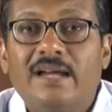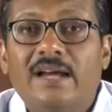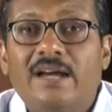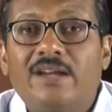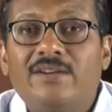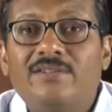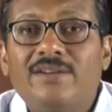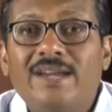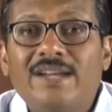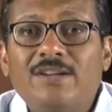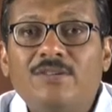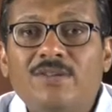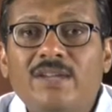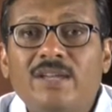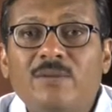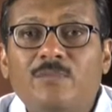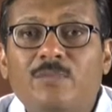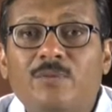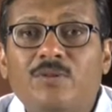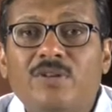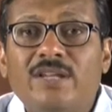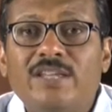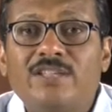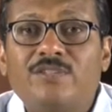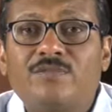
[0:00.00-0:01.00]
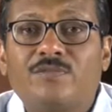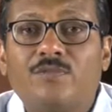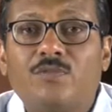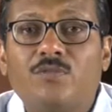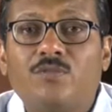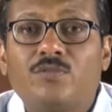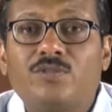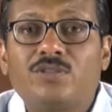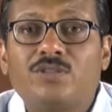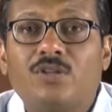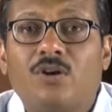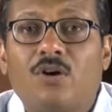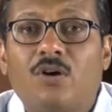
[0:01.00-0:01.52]
Regular police
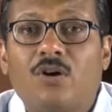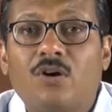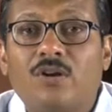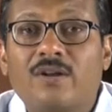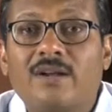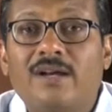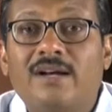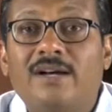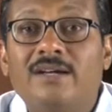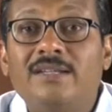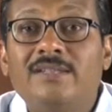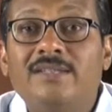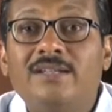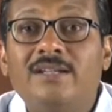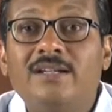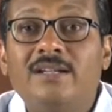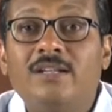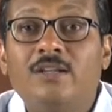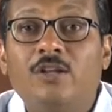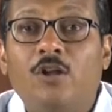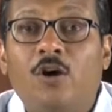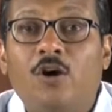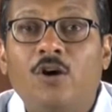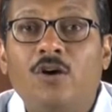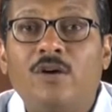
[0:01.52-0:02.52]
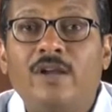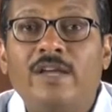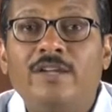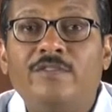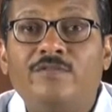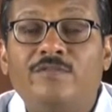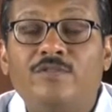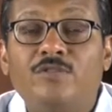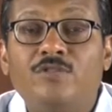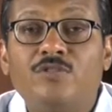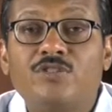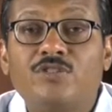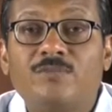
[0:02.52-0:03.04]
force or other law
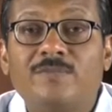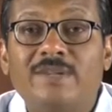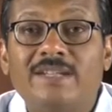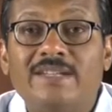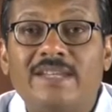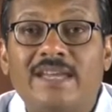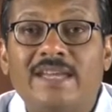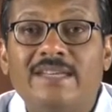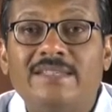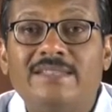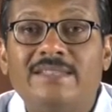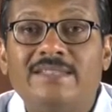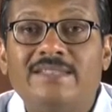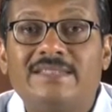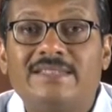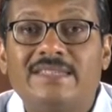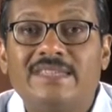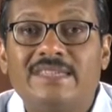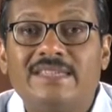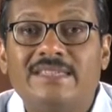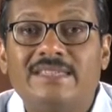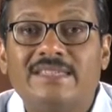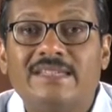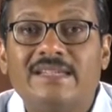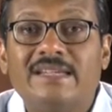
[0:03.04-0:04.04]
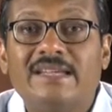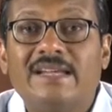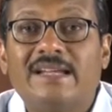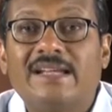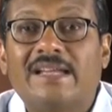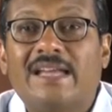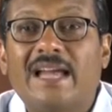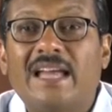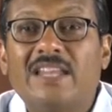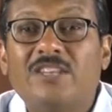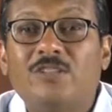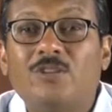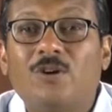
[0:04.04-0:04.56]
enforcement agencies
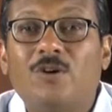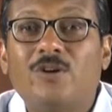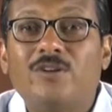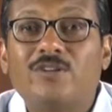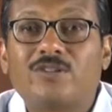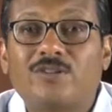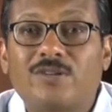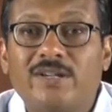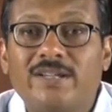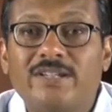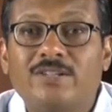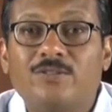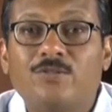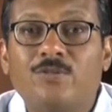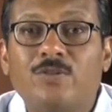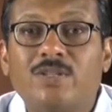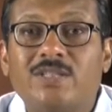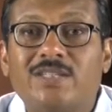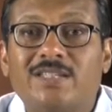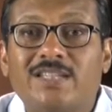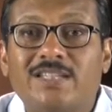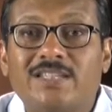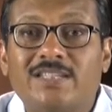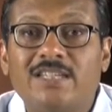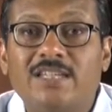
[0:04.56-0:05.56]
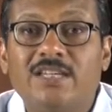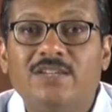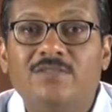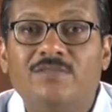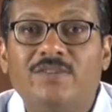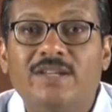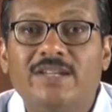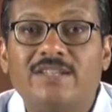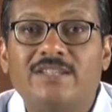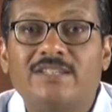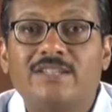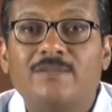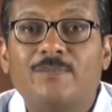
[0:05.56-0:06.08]
cannot control such
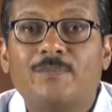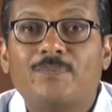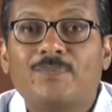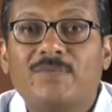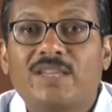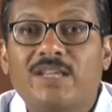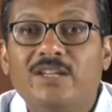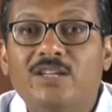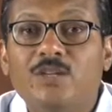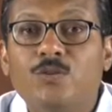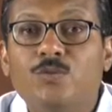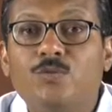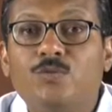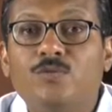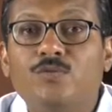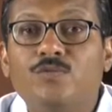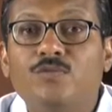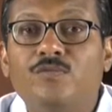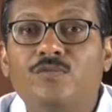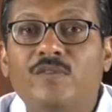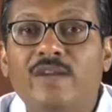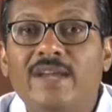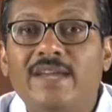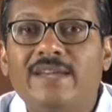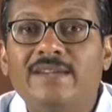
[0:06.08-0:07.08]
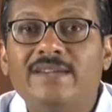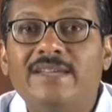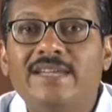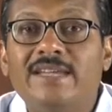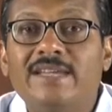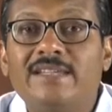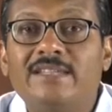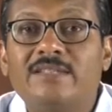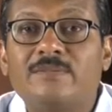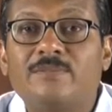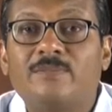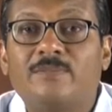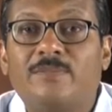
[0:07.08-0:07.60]
events due to
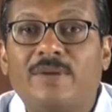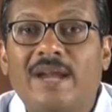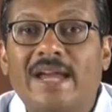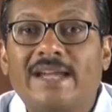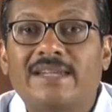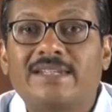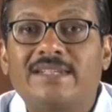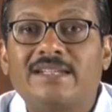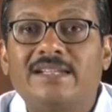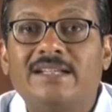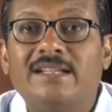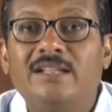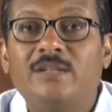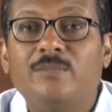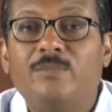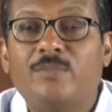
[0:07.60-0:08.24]
various practical